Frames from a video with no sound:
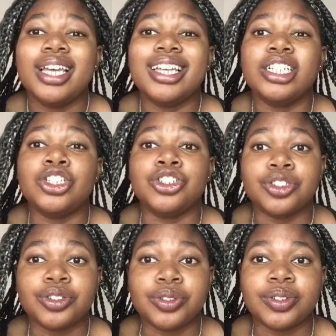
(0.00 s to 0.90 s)
in
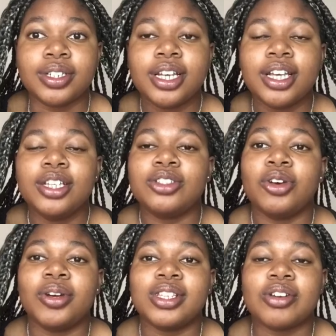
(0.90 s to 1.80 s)
June. So
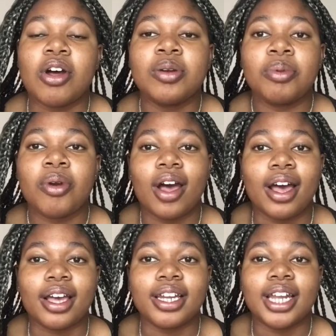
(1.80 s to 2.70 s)
it was around
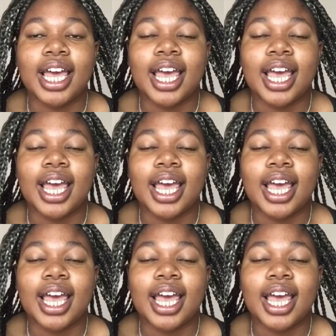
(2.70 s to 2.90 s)
Pride